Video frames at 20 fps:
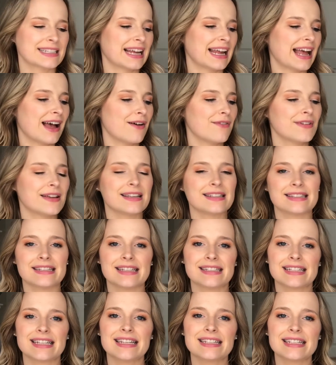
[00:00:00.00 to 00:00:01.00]
I have is
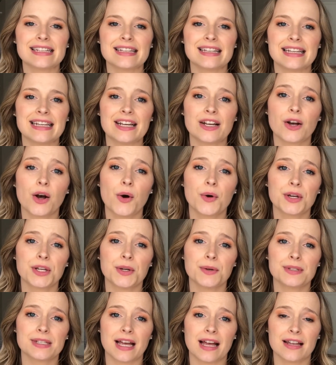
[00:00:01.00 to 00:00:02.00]
this Indie Lee
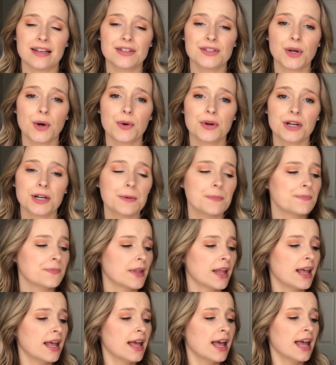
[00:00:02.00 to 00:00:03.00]
CoQ10 toner.
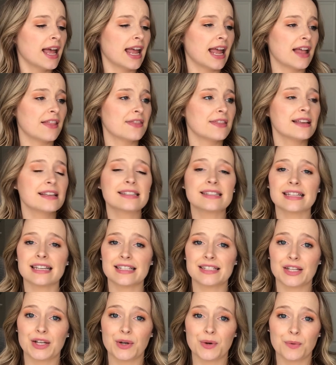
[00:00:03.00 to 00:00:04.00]
And this is
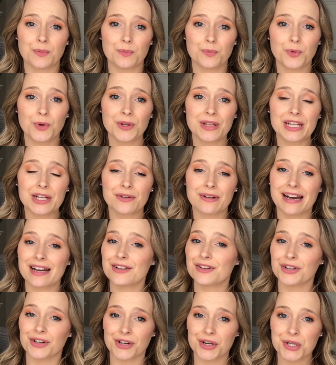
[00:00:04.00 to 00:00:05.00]
a really great
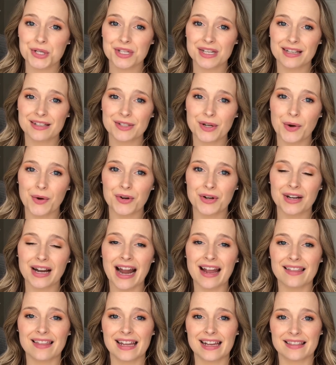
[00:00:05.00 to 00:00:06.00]
nourishing toner. I
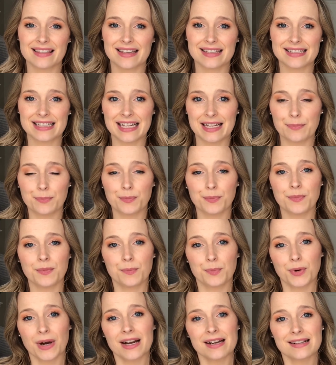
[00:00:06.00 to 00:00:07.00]
like this. It
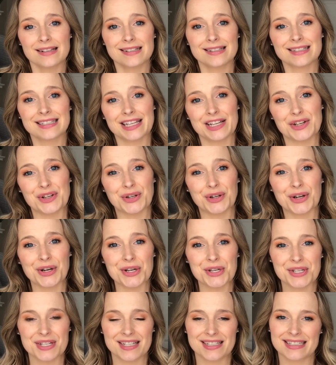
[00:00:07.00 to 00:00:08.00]
brightens, it
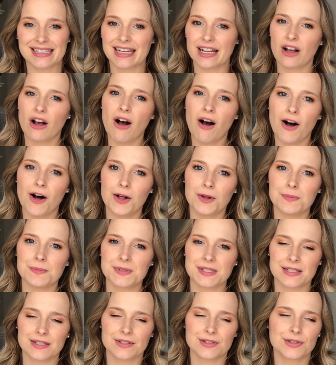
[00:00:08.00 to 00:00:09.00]
nourishes, it calms,
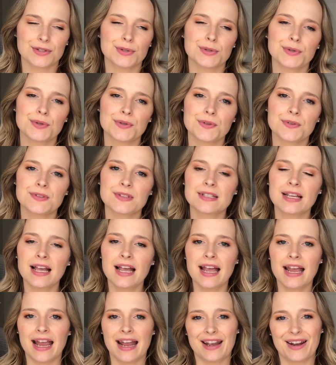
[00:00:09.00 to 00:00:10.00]
it soothes,
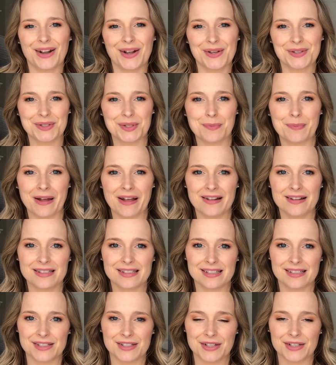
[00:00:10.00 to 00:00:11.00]
and it also
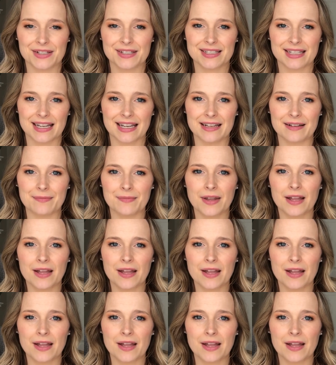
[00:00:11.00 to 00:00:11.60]
balances your skin.